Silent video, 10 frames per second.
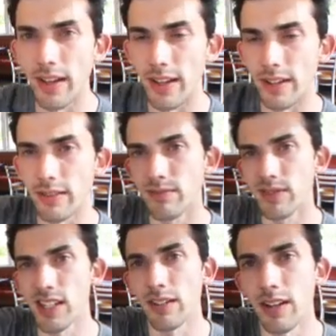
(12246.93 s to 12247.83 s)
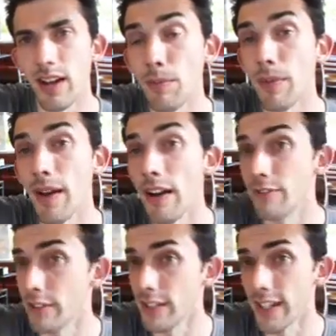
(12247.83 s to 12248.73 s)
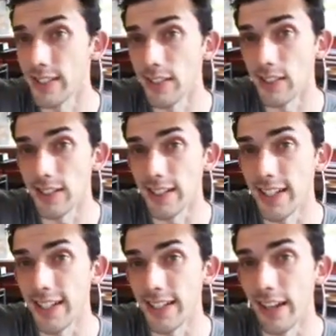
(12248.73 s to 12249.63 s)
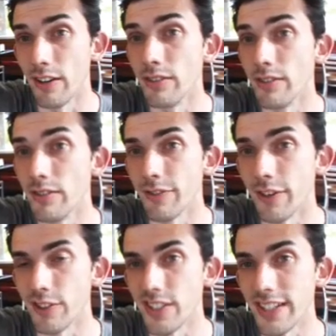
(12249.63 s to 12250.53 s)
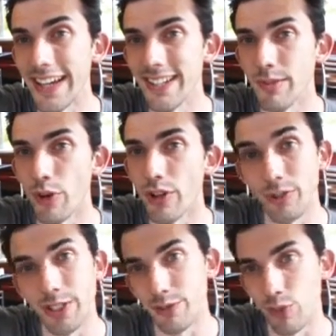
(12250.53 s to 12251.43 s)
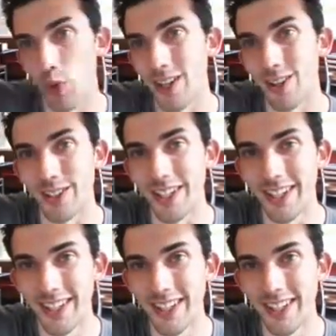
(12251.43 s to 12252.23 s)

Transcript: And I set it up after it gets dark, and I take it down first light in the morning, which is quite early.